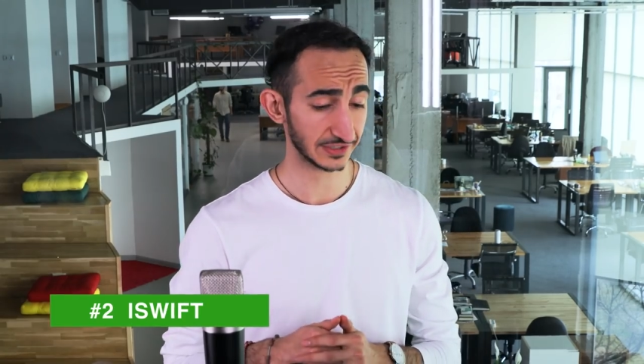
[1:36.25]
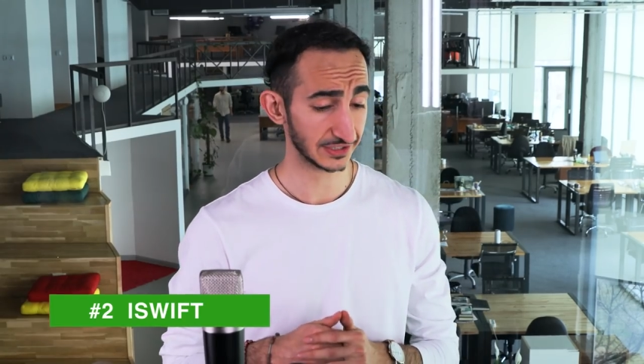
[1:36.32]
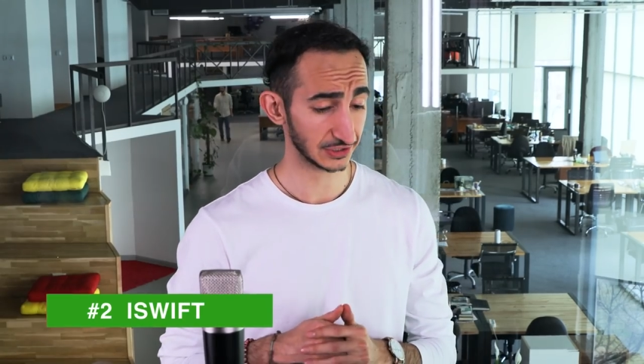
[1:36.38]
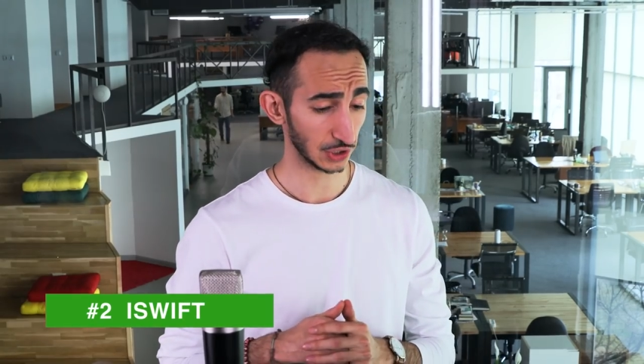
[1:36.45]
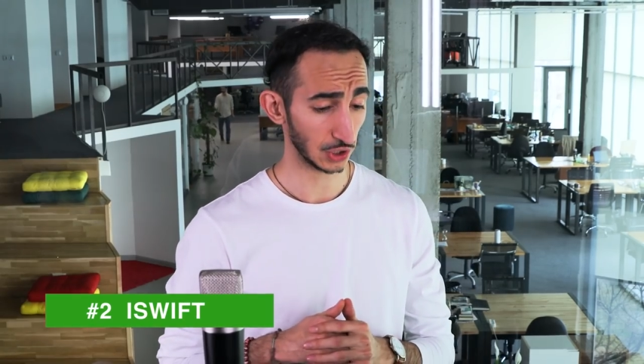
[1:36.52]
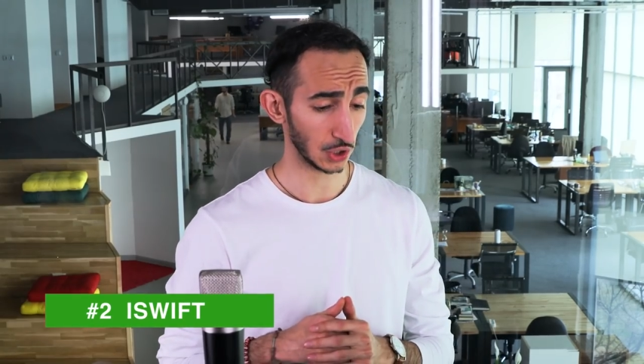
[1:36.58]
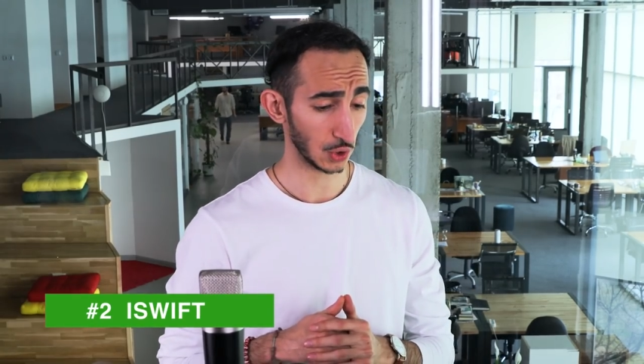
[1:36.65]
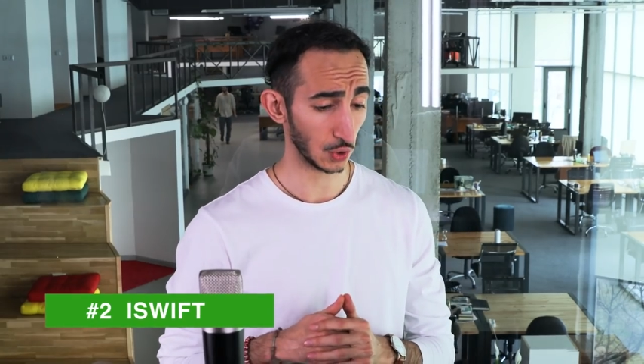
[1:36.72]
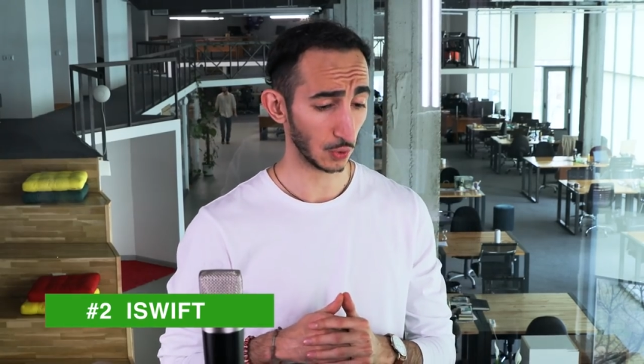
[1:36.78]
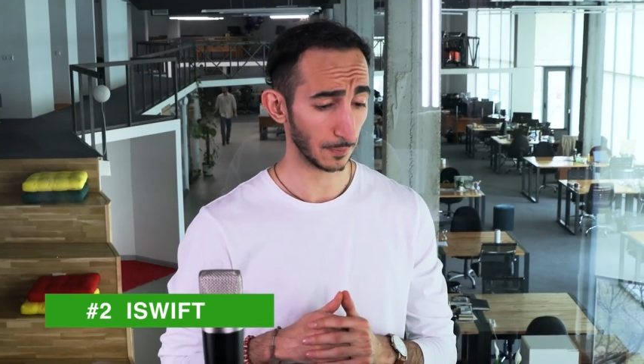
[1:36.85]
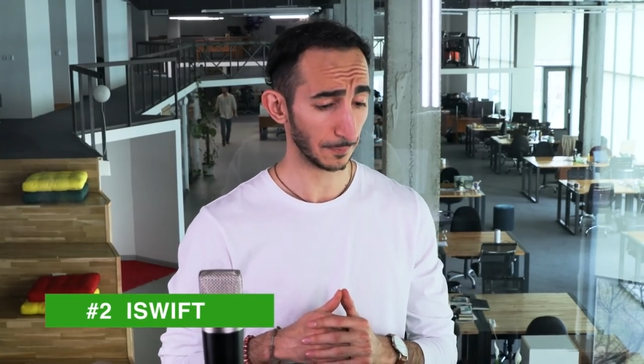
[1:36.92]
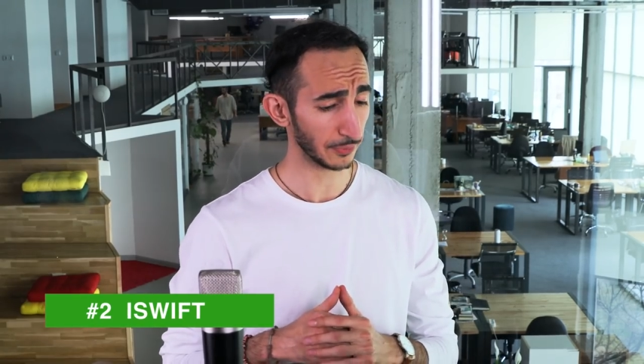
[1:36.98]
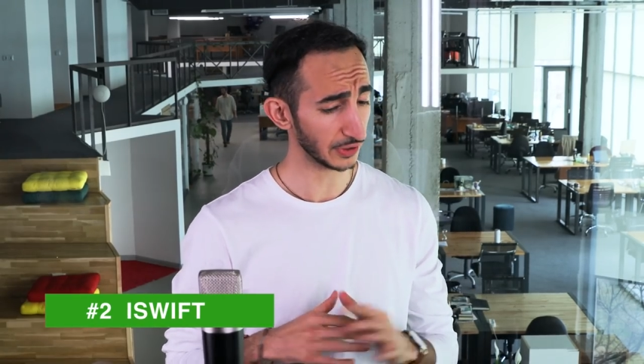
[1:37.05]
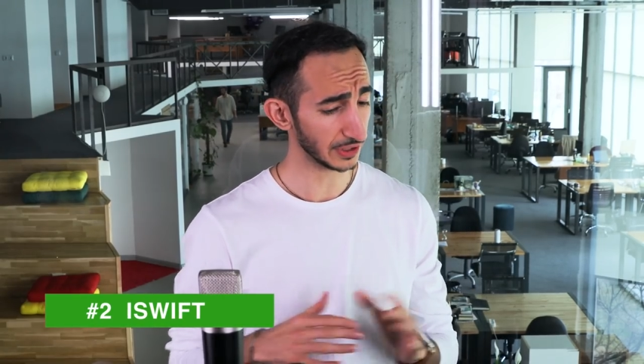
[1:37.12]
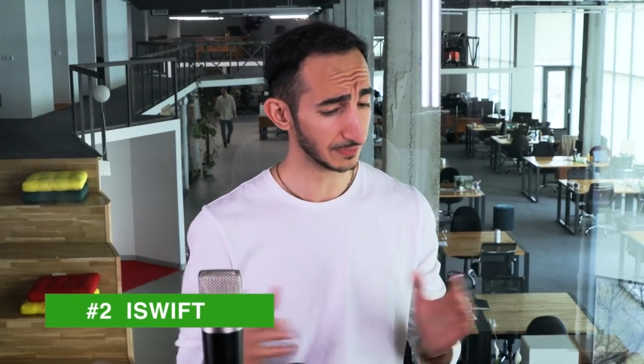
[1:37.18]

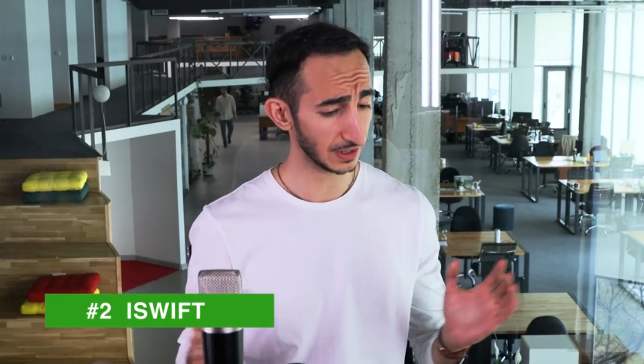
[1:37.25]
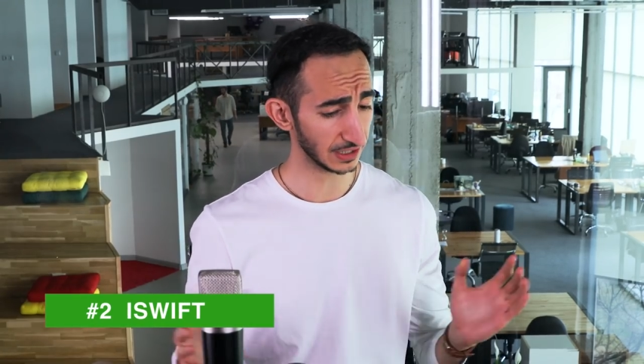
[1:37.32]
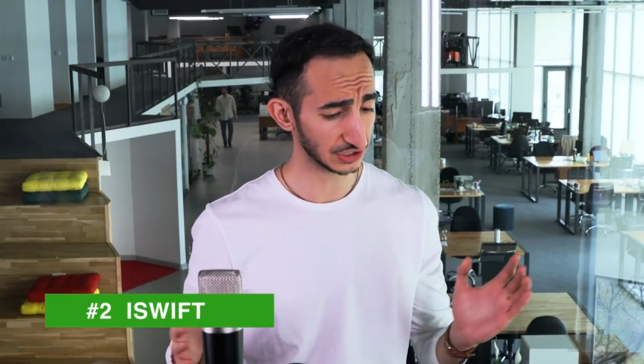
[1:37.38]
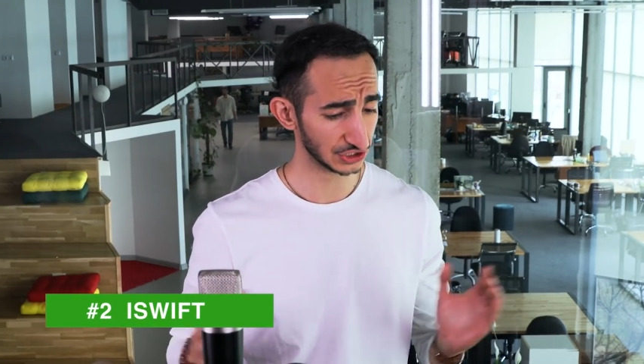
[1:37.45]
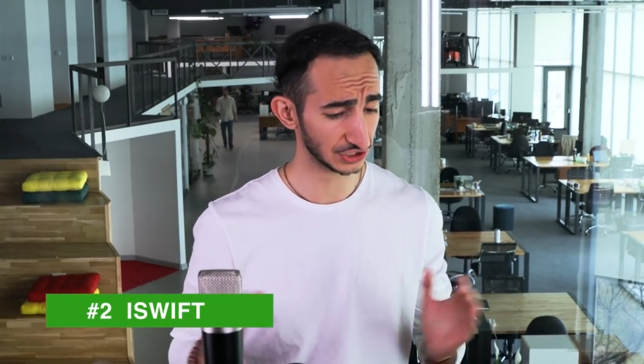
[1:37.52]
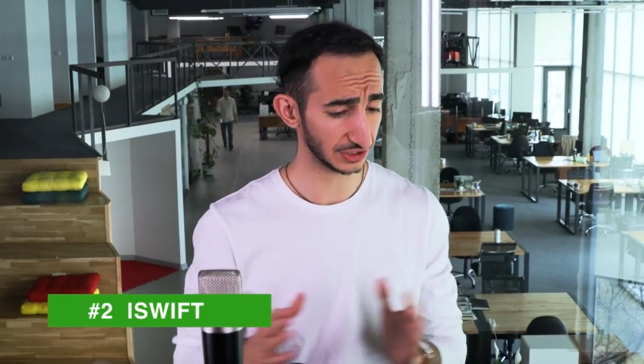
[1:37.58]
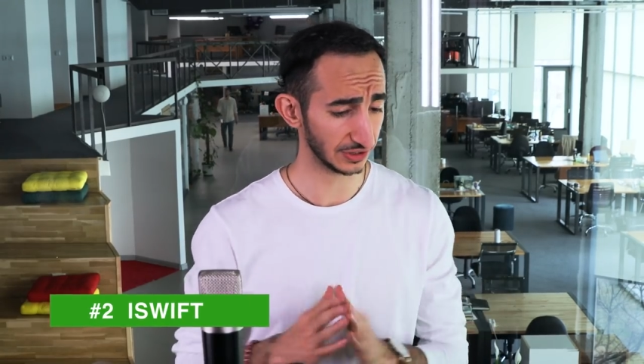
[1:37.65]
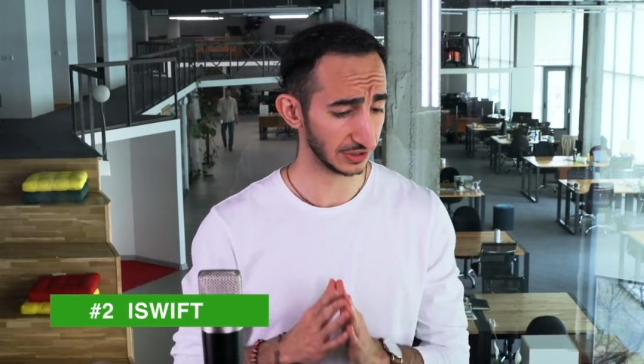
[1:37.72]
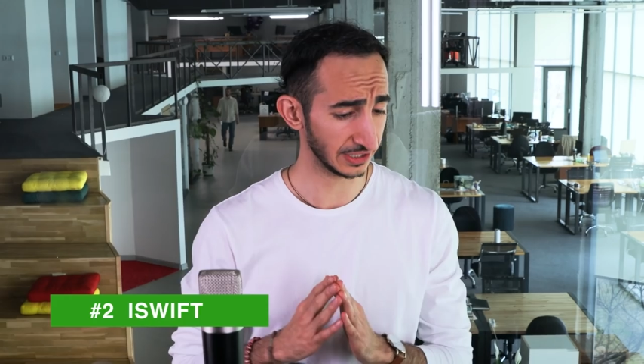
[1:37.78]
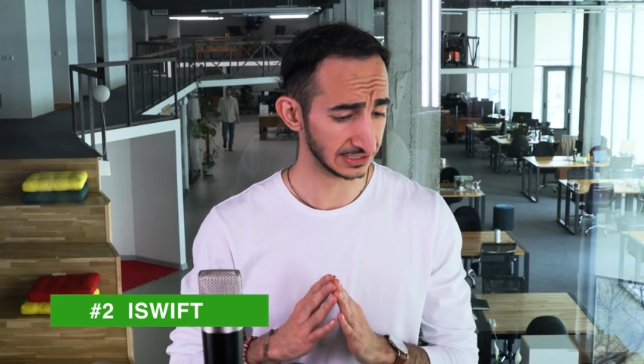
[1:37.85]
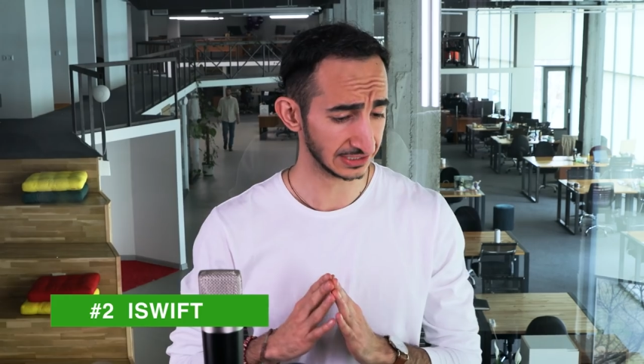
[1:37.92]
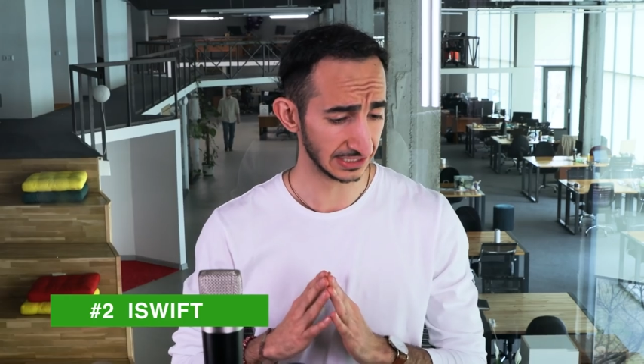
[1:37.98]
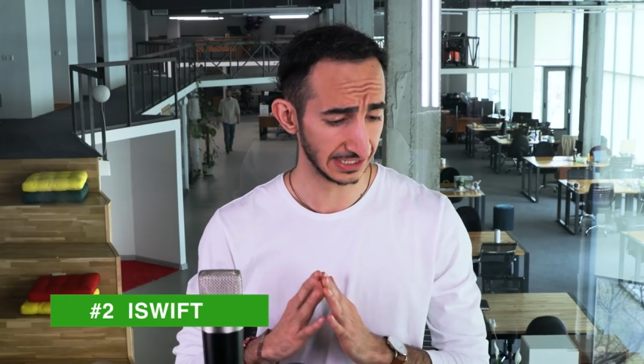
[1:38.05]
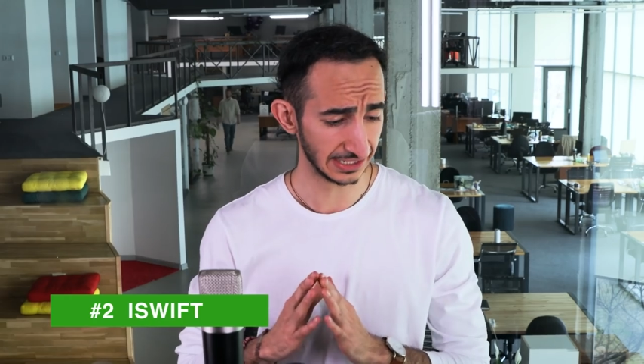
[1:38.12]
So pretty much this